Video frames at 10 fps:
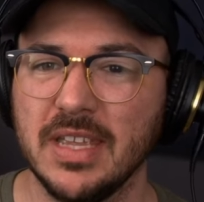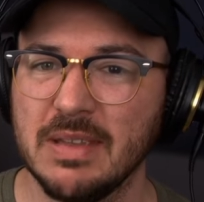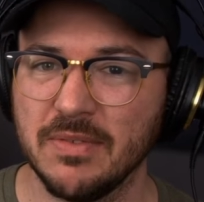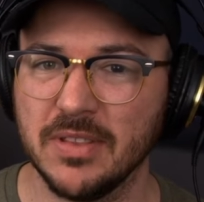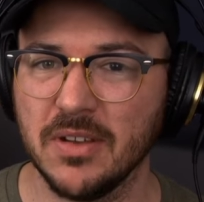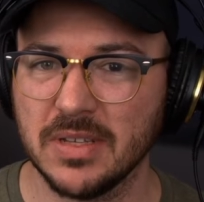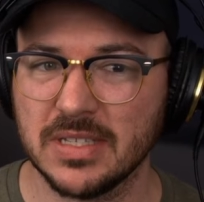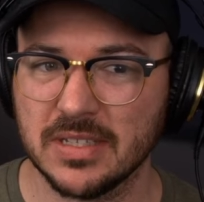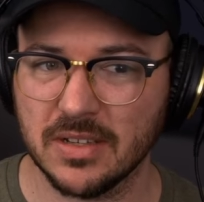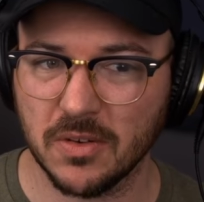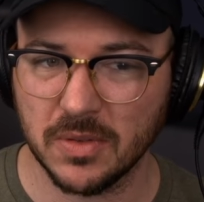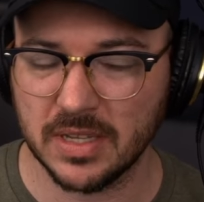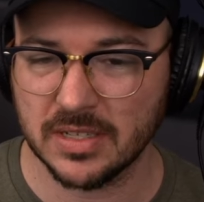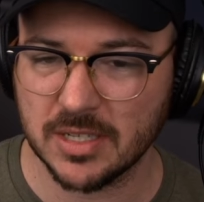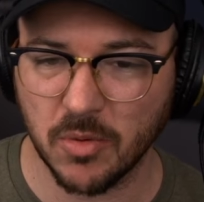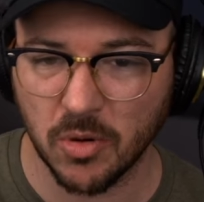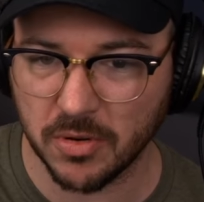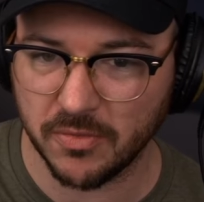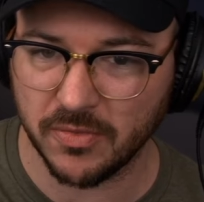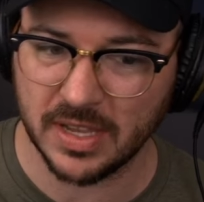even though it's only a
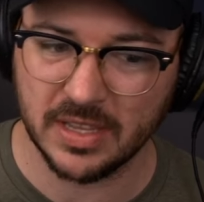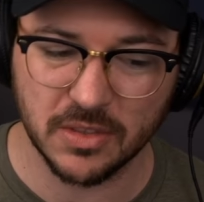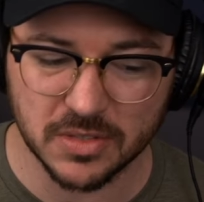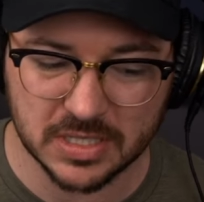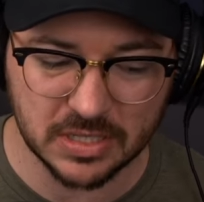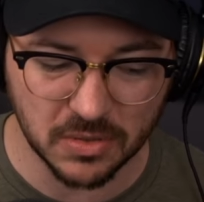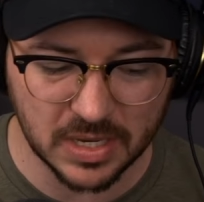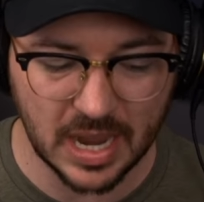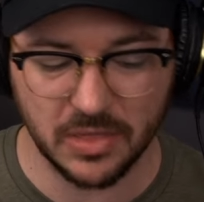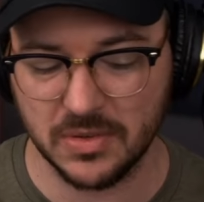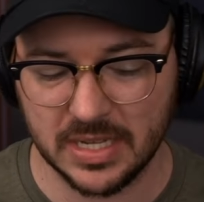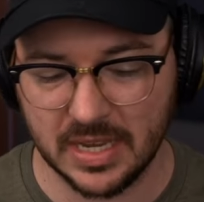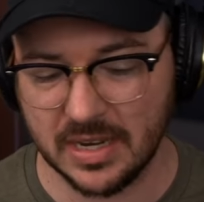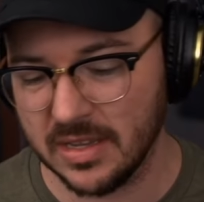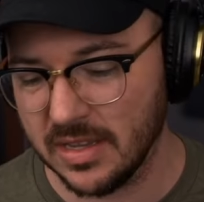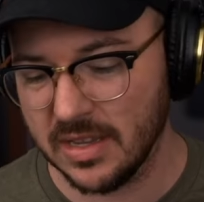suborbital flight, they'll still gather data